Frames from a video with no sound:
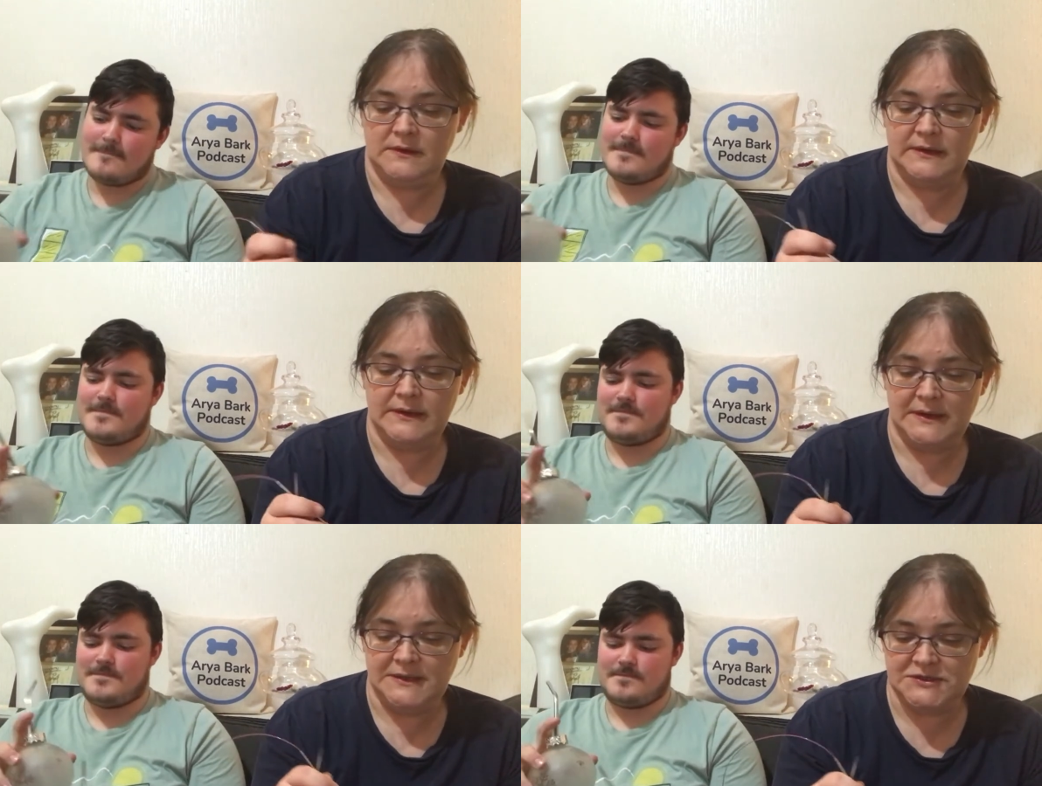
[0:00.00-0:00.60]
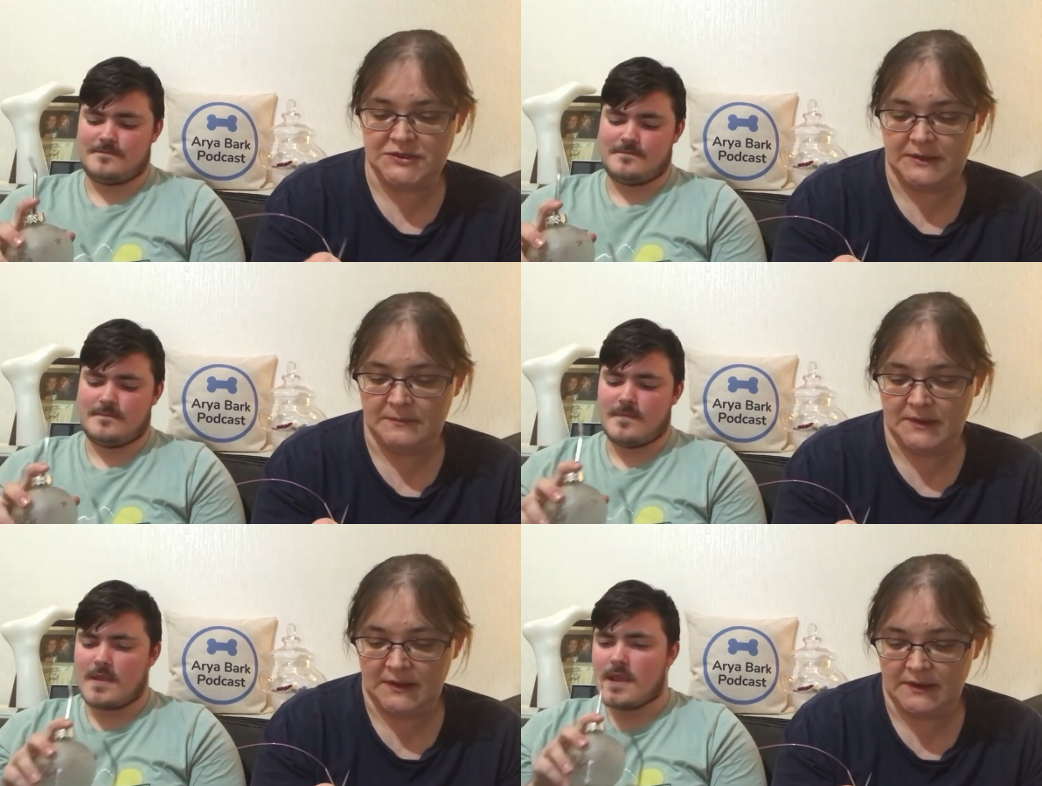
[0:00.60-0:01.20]
Speaker 1: ground stripe
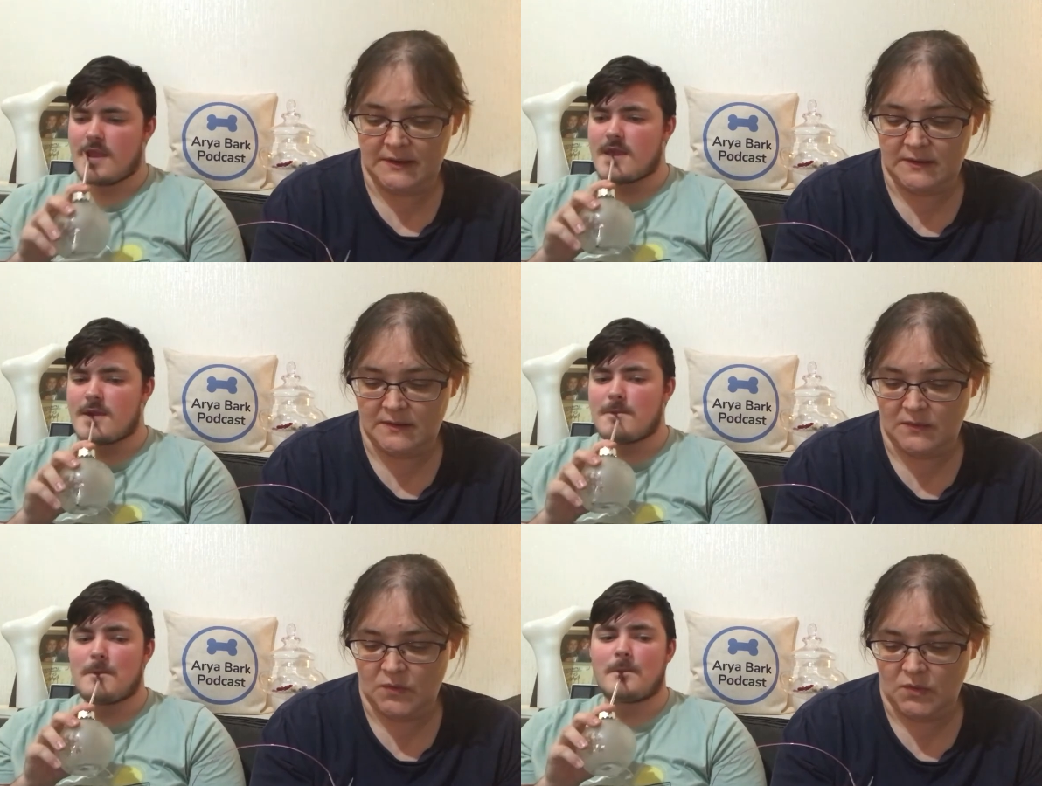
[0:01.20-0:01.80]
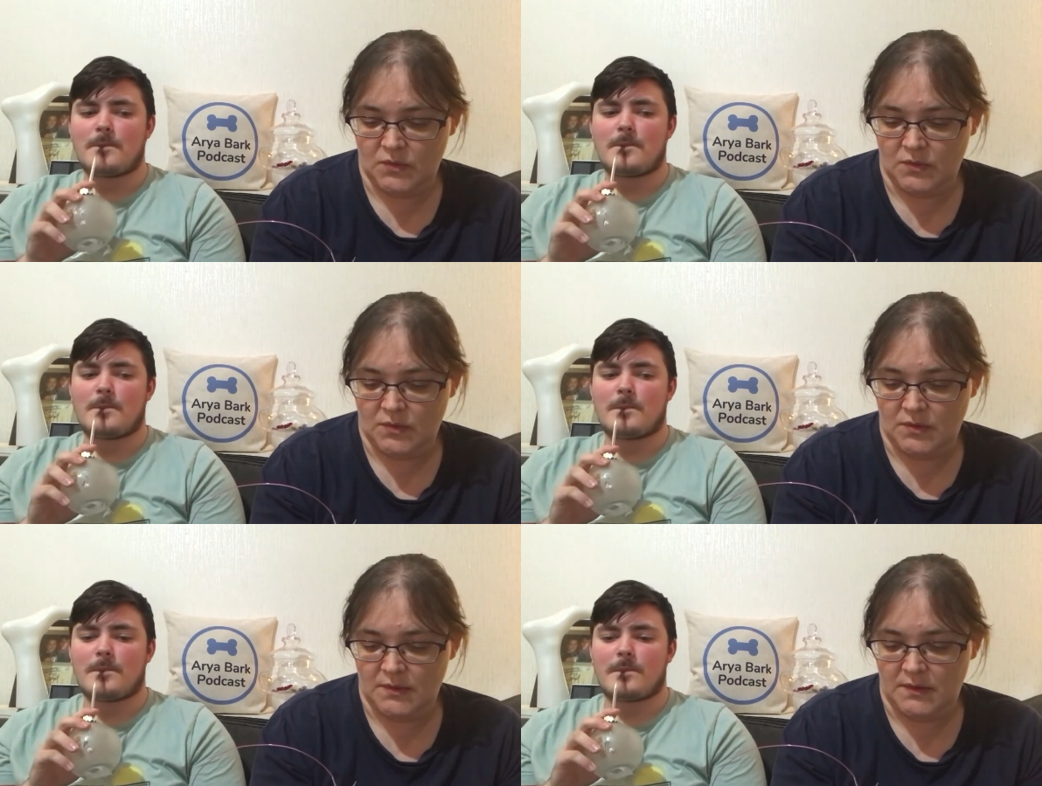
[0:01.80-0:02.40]
blanket
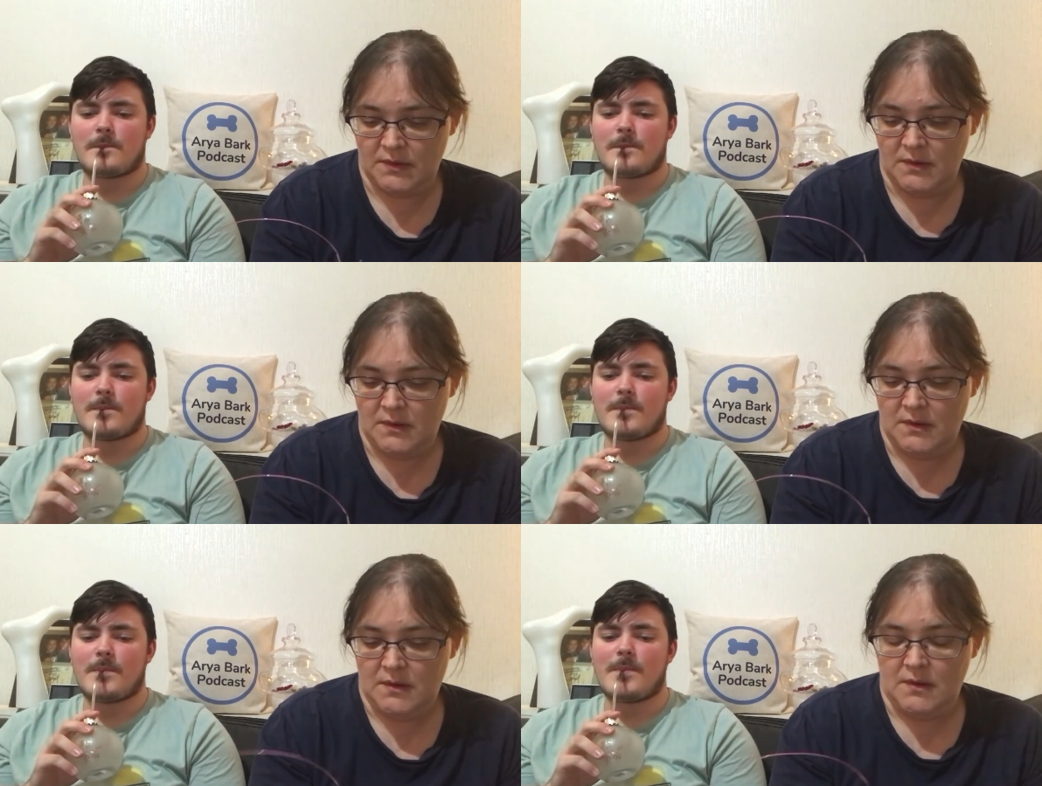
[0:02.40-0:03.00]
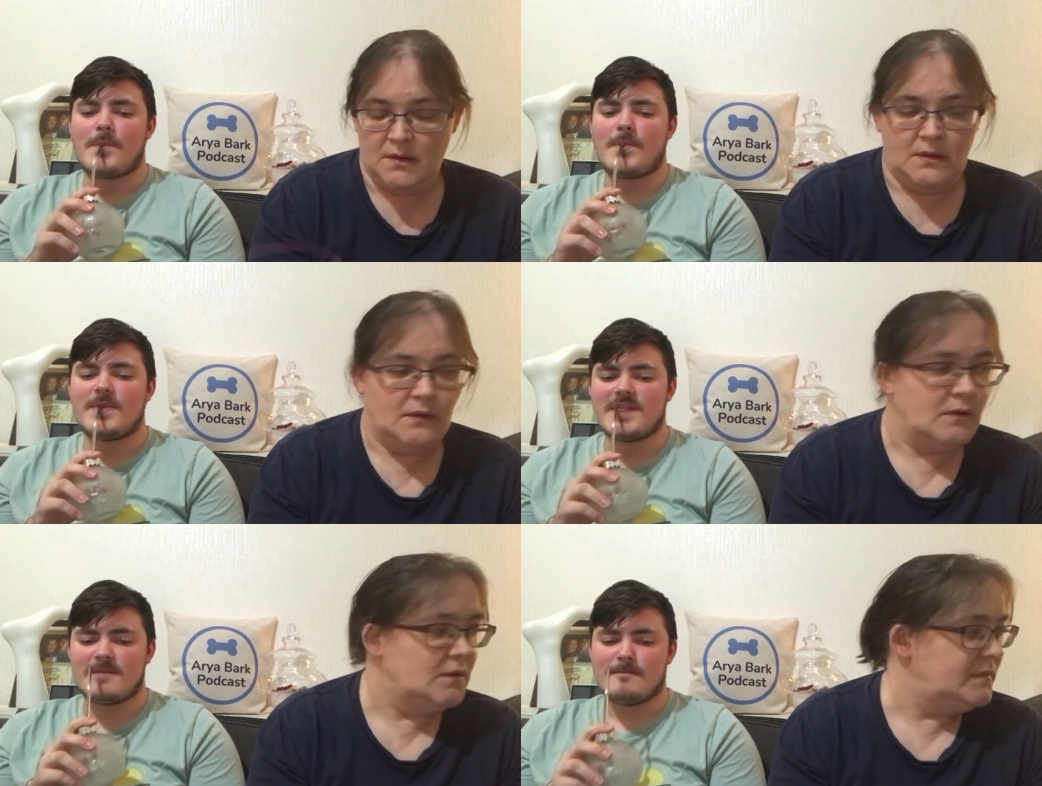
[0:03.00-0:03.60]
or
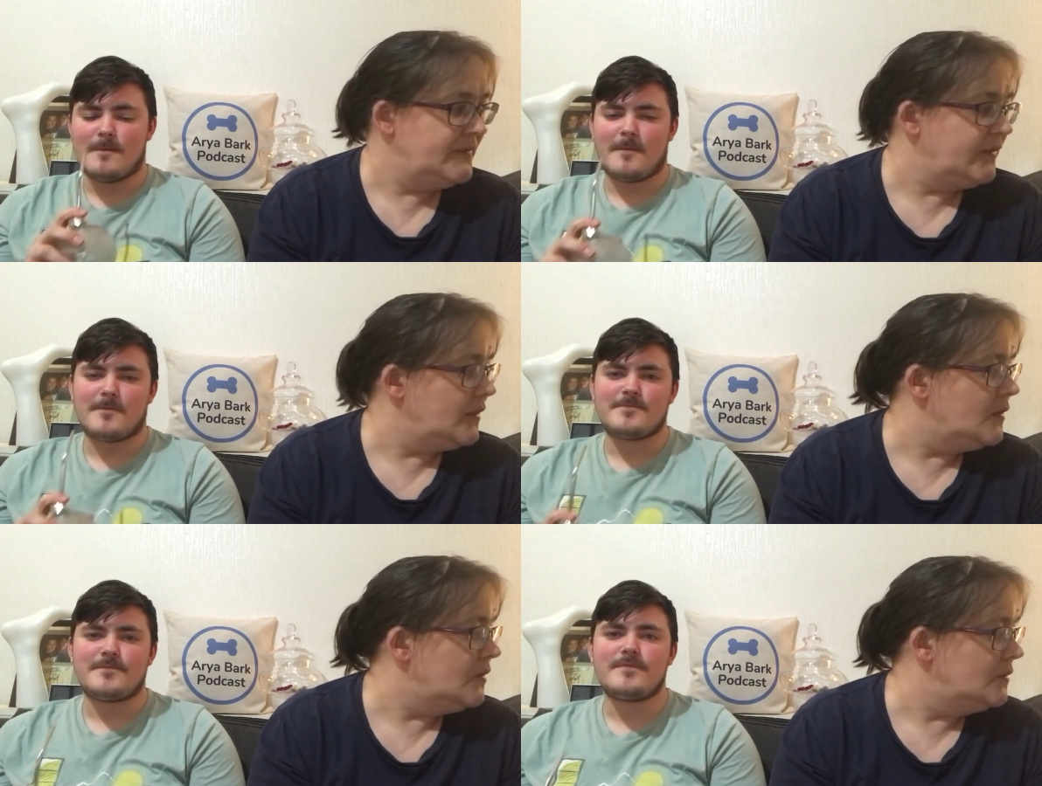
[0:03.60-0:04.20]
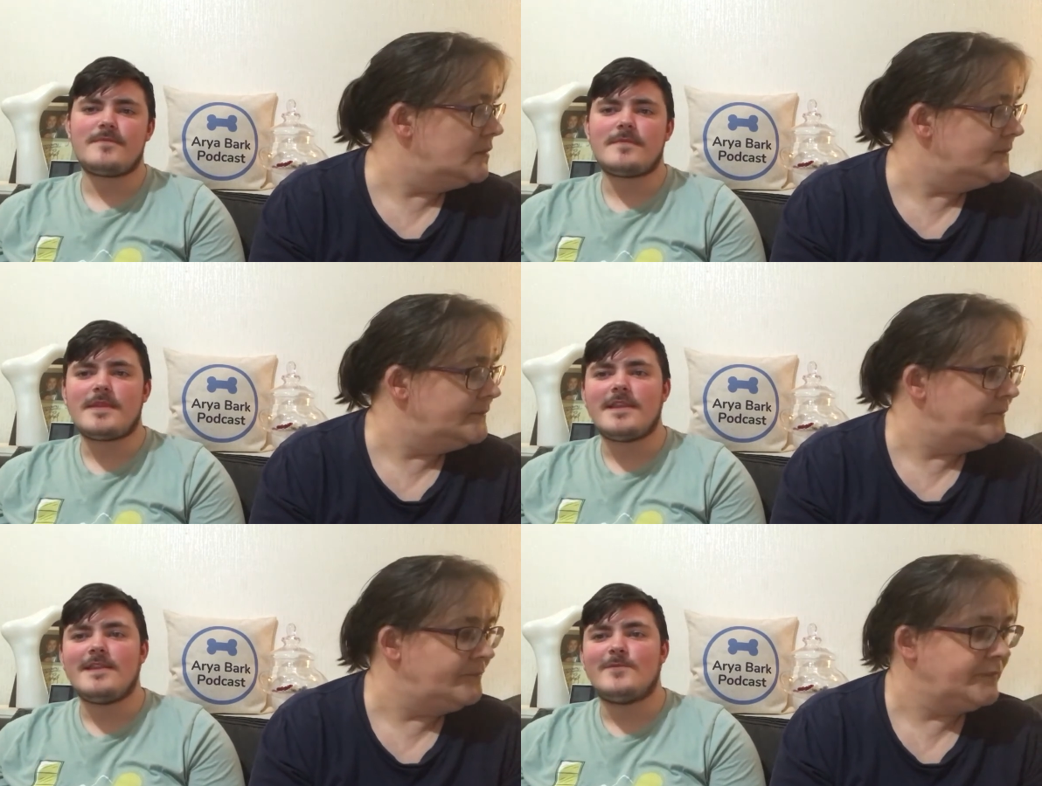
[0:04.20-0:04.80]
oh what's it called?
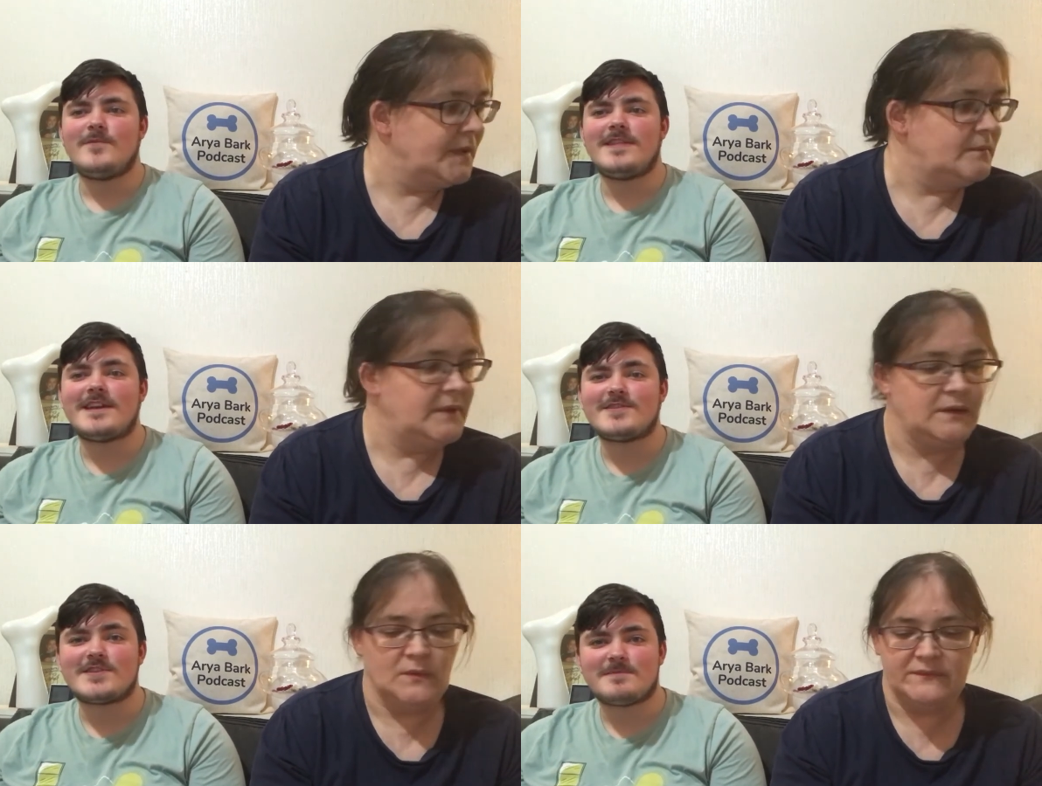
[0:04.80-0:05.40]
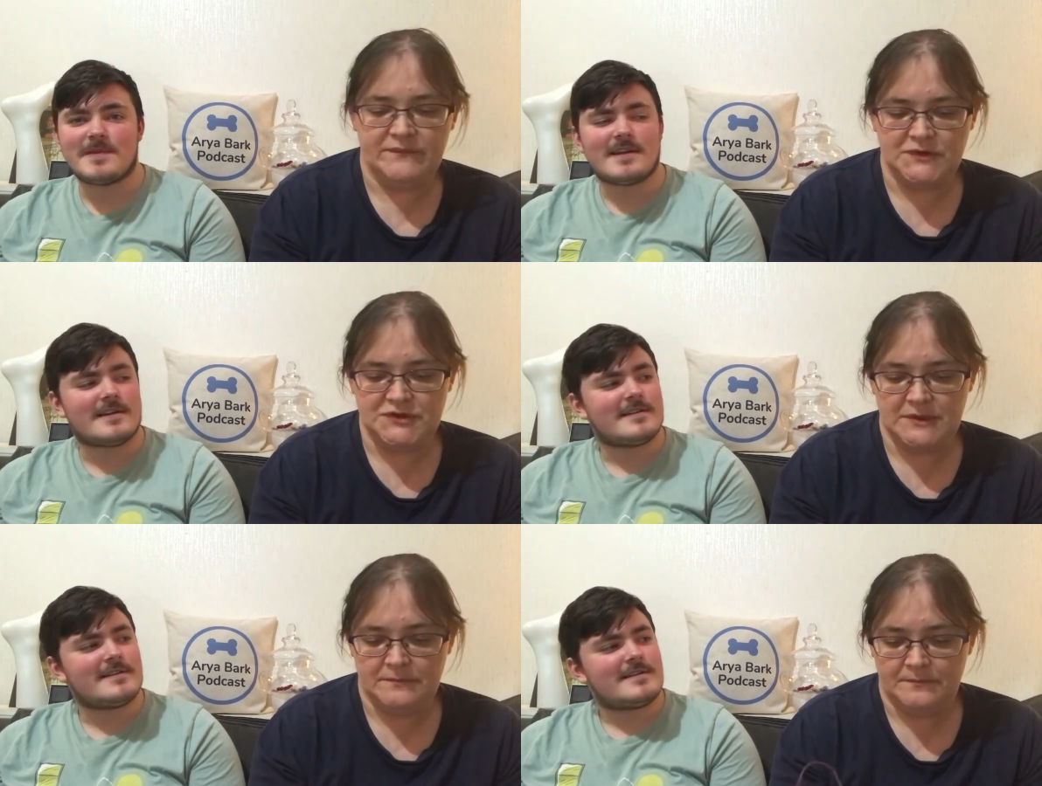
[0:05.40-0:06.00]
Didn't I'll make one for a,
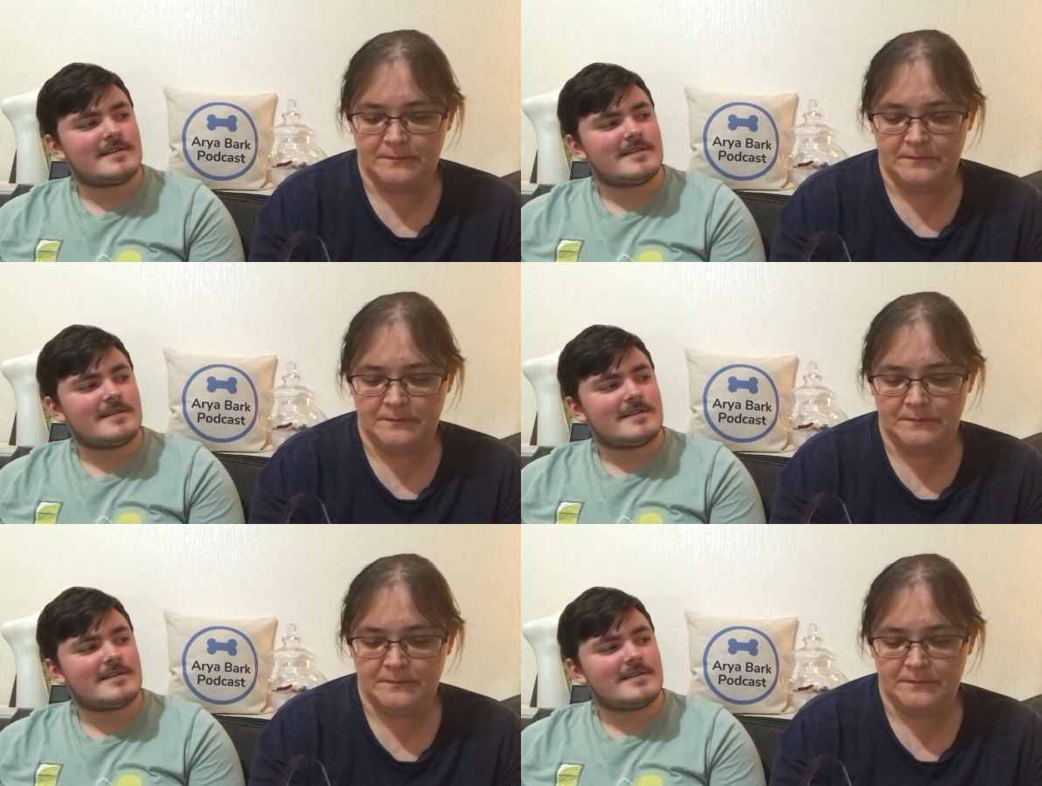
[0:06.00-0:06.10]
Jim.